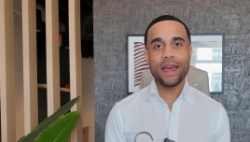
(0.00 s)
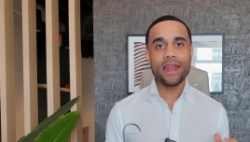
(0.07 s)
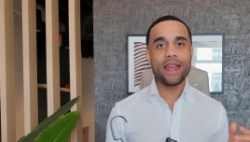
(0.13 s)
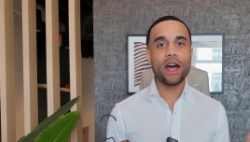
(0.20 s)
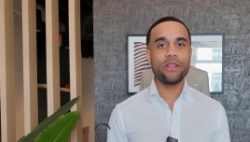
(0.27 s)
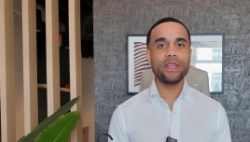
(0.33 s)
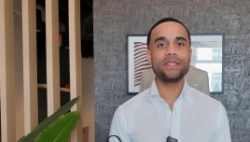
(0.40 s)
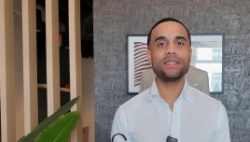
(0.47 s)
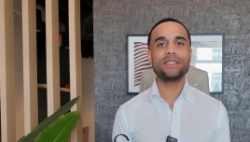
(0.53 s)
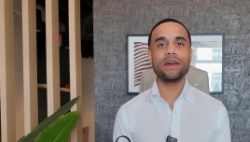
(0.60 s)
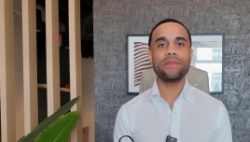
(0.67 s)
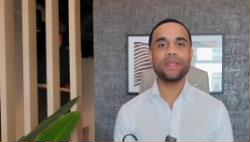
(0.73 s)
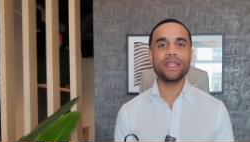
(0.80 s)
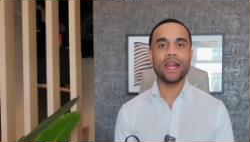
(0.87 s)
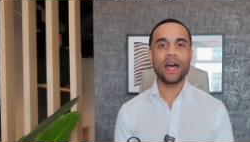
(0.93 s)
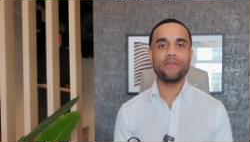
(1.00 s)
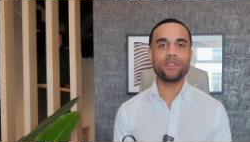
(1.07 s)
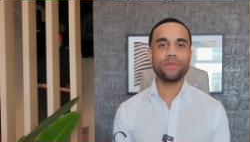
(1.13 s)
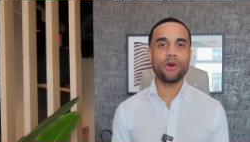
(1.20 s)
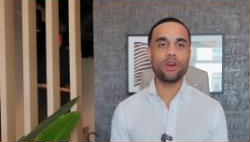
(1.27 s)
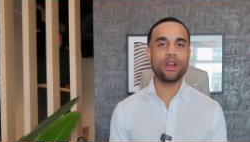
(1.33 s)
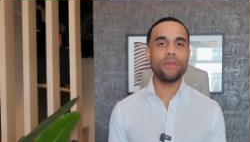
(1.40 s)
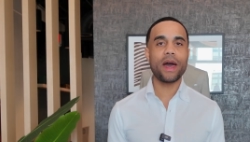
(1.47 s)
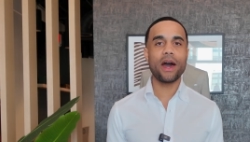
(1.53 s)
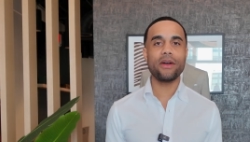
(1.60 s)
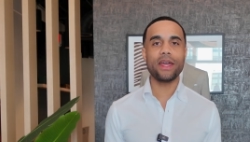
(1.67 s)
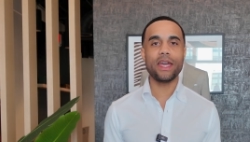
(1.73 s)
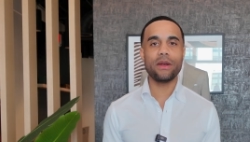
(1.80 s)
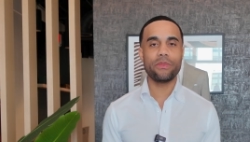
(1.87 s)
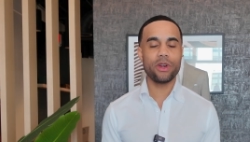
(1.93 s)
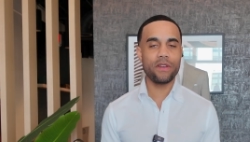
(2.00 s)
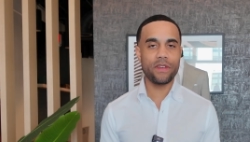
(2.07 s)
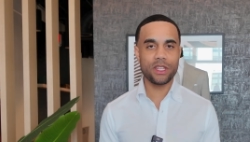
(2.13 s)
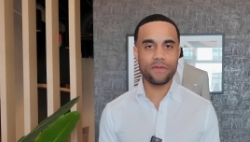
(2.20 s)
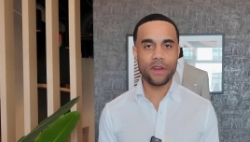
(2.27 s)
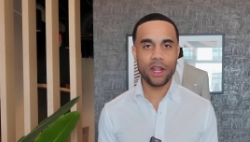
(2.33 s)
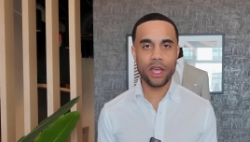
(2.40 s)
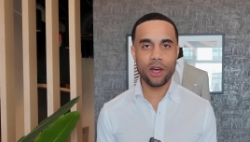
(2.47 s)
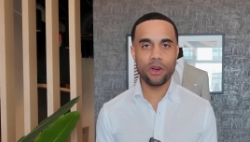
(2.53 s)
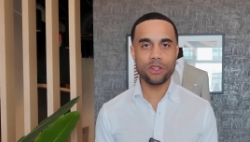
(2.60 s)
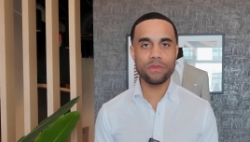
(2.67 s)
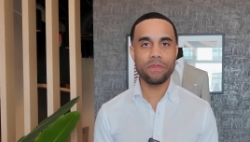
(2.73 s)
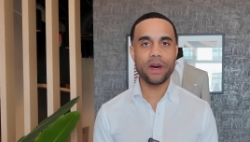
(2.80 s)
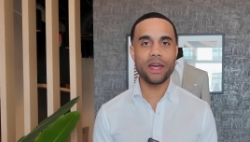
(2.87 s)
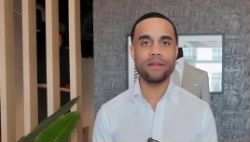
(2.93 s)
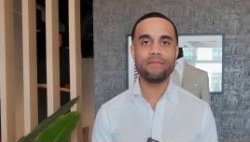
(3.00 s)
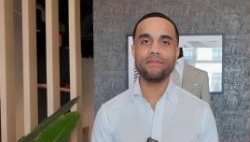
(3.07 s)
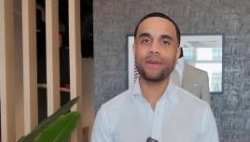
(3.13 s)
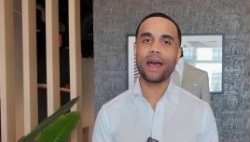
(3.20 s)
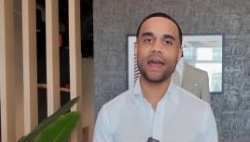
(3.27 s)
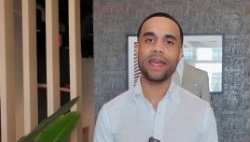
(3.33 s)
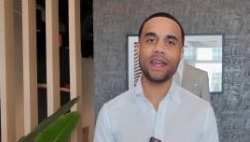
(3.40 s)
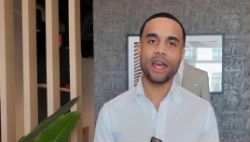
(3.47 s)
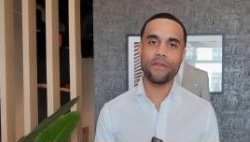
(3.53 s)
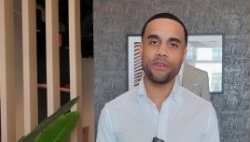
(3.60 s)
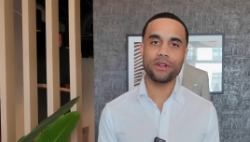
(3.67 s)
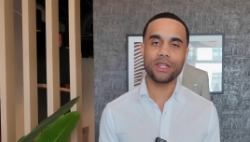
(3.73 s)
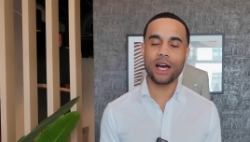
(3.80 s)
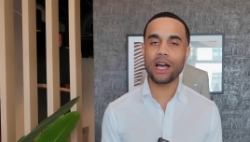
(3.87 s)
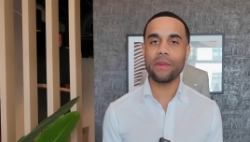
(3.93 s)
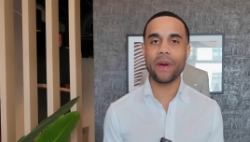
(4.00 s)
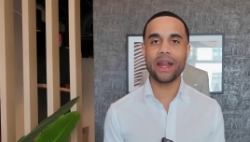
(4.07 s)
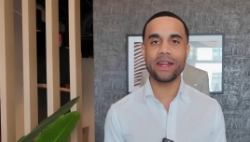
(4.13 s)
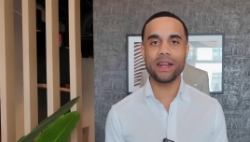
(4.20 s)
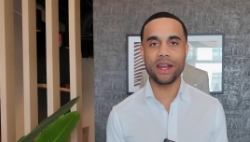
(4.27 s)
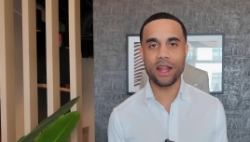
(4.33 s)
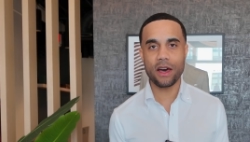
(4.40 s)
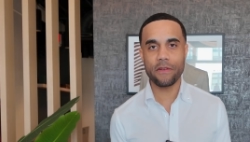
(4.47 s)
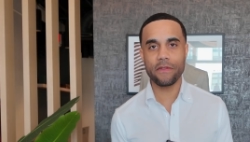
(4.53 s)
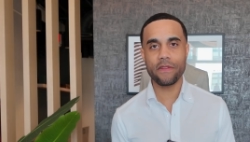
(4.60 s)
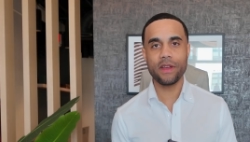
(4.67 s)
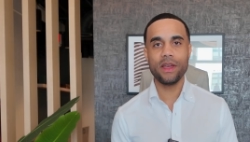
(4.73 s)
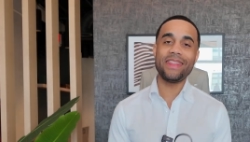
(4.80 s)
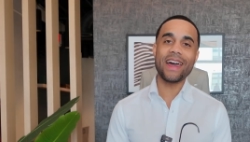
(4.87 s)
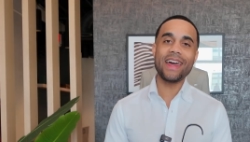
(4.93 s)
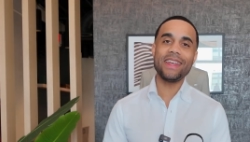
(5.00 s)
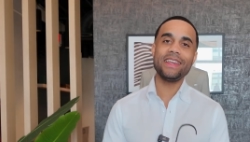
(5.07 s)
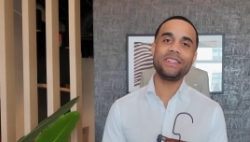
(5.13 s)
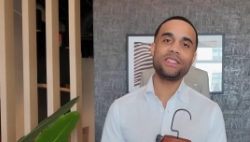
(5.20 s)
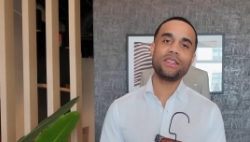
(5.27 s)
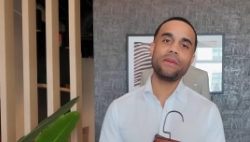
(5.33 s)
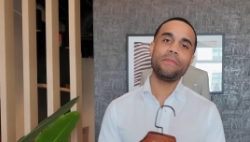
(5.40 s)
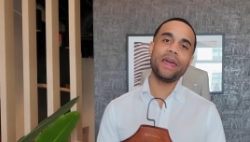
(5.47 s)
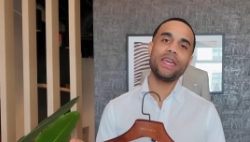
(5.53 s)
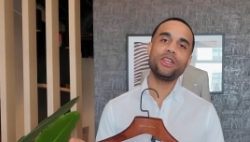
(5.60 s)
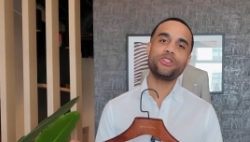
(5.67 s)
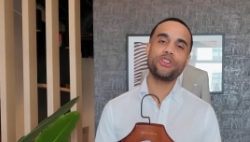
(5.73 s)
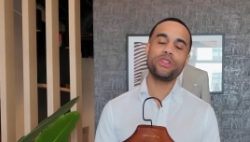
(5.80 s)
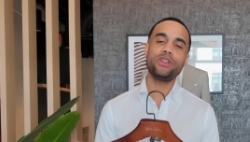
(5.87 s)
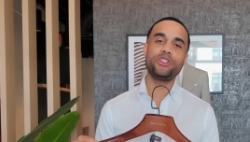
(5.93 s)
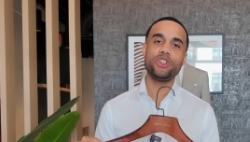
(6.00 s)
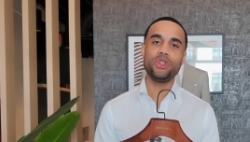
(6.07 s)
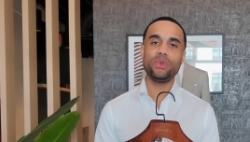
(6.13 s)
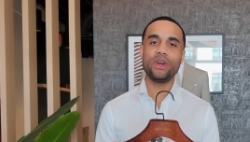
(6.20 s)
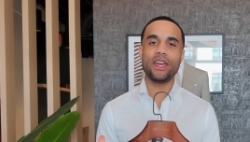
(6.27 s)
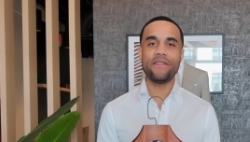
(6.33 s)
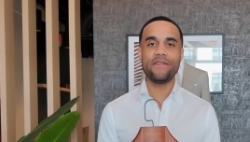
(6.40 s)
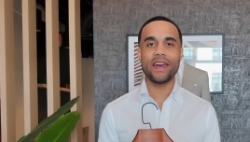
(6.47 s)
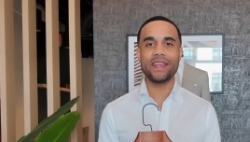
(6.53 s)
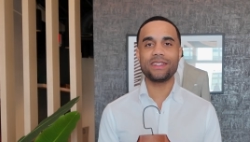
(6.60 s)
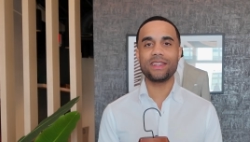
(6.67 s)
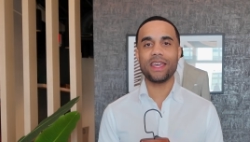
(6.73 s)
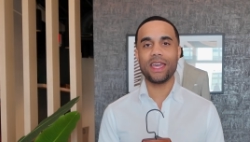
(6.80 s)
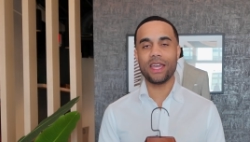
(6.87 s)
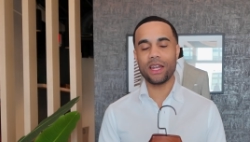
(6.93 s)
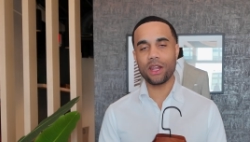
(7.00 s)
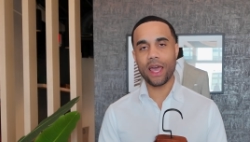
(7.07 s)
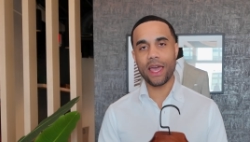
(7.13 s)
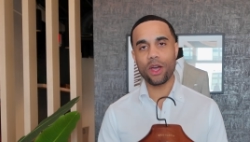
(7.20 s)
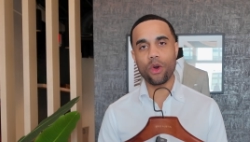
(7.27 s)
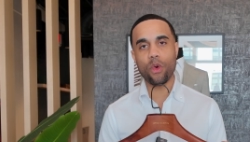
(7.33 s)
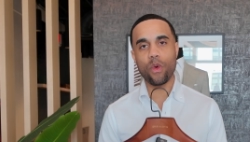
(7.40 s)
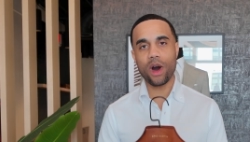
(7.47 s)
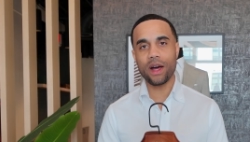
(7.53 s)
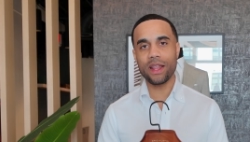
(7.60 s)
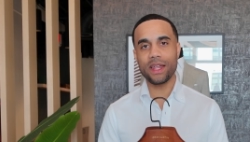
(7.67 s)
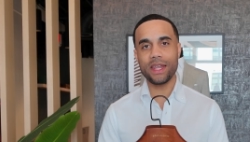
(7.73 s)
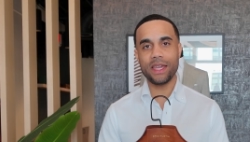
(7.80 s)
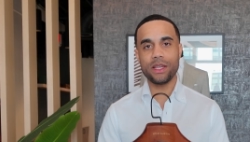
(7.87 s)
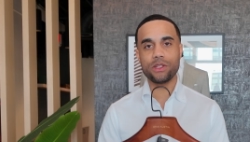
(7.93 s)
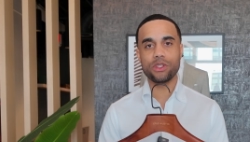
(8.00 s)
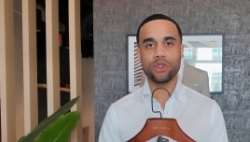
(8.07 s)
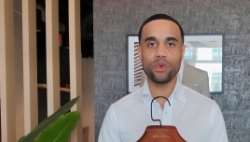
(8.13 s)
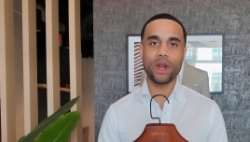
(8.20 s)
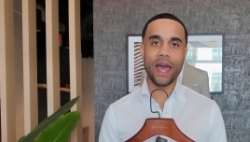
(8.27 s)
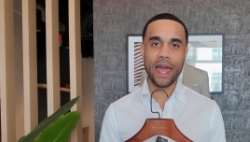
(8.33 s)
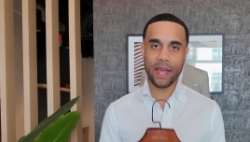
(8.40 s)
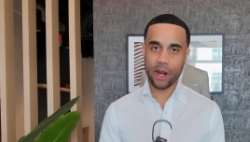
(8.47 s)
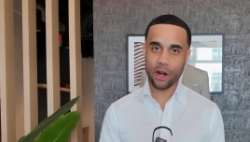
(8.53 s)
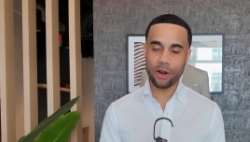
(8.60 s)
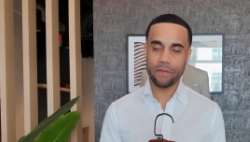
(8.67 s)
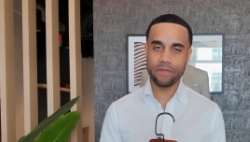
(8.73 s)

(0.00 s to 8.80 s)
Now, this is something that I've spoken about in previous videos, but I can never talk about it enough, and that is making sure that you invest in a quality suit hanger.